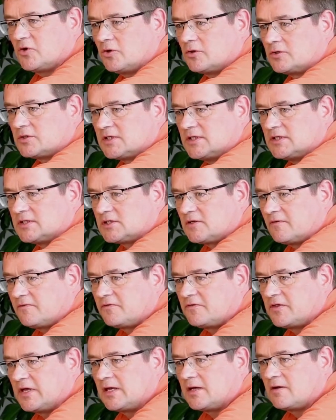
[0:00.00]
consists of
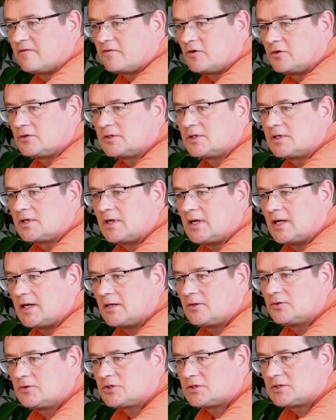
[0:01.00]
thick frontal
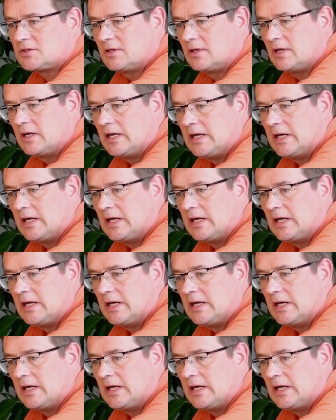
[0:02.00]
clouds.